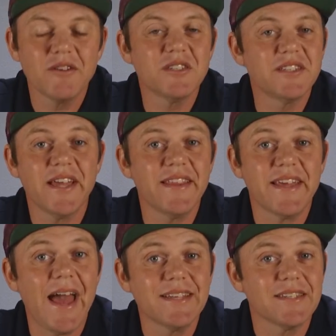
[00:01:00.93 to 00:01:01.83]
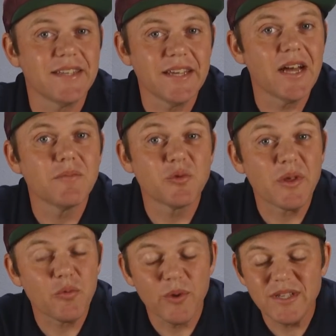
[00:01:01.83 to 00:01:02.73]
understand that gasoline comes
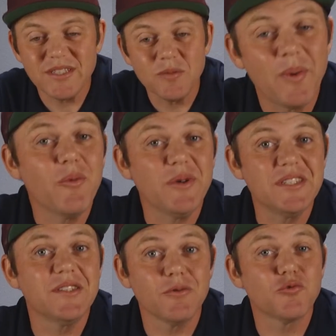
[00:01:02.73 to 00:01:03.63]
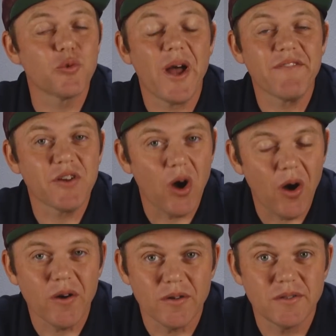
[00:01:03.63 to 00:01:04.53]
with risks, but we still drive
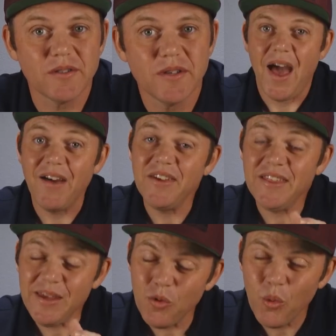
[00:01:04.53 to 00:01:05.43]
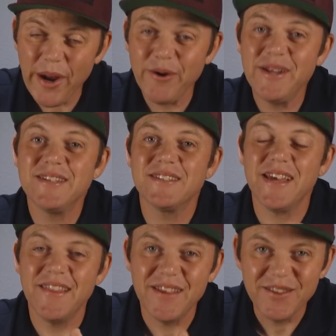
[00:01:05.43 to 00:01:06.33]
cars. Having the awareness
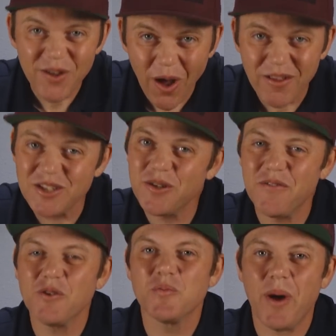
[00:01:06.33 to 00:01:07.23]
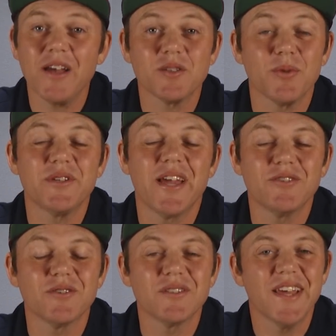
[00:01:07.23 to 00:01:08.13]
and the knowledge of those possible
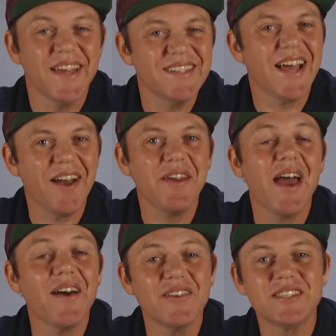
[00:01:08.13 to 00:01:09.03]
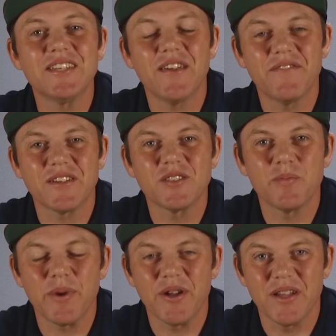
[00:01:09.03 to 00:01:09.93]
dangers is how you have a safe
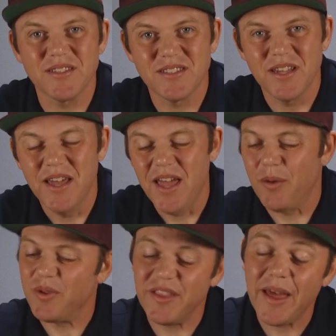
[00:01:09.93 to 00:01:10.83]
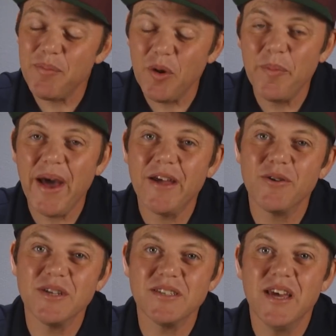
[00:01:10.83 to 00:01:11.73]
experience. And with LiPo
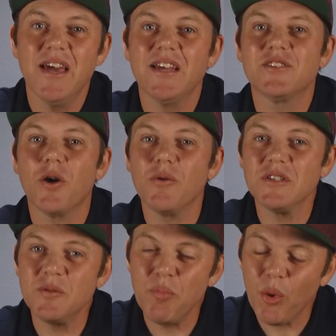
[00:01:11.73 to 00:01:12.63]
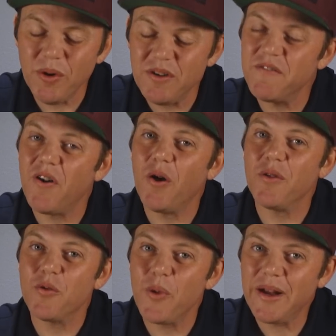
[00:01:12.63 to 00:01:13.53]
batteries, it's always important to
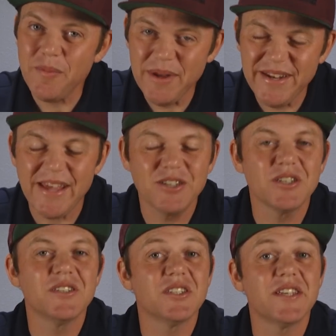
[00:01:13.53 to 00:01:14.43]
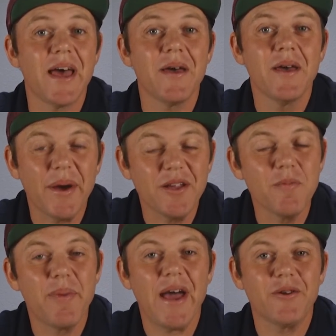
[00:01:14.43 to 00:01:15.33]
follow the recommendations set by your
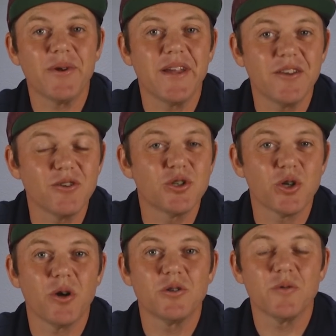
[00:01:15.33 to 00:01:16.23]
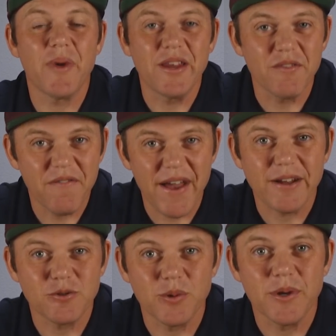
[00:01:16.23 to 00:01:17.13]
battery and your charger
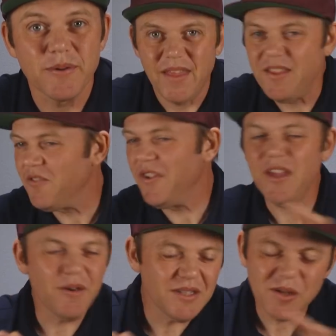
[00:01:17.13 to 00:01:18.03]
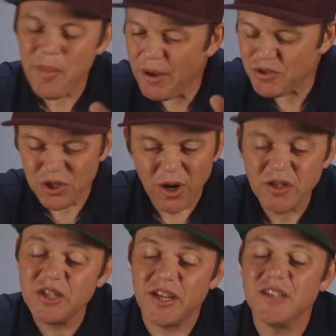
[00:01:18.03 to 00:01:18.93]
manufacturer. Now, this video isn't about
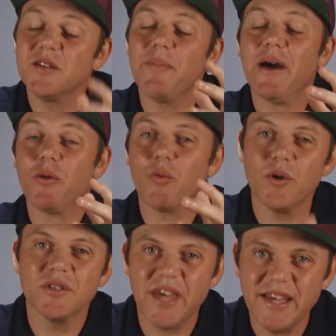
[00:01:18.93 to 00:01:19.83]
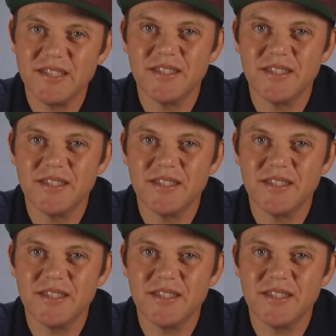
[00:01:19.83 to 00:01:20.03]
charging. It's about a worst case